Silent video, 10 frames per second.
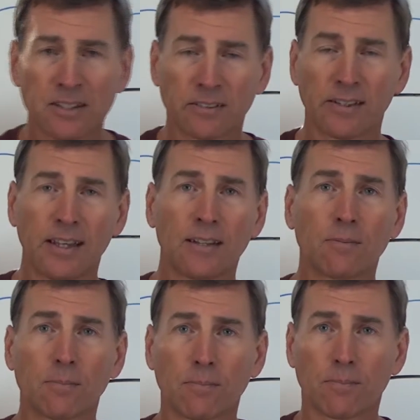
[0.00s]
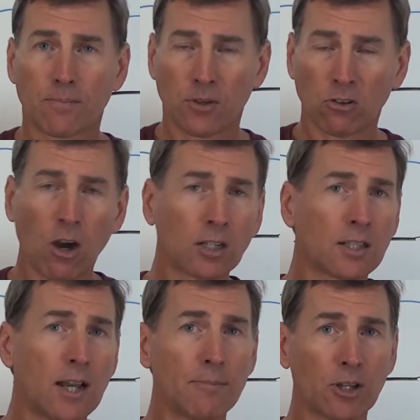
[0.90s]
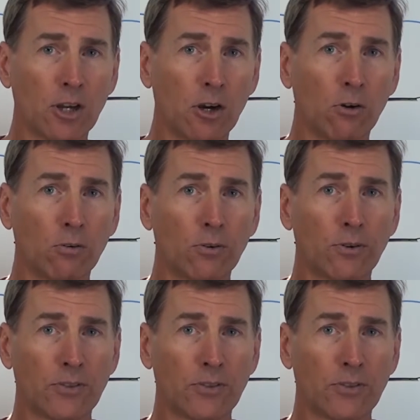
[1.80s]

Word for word: is that a long time ago,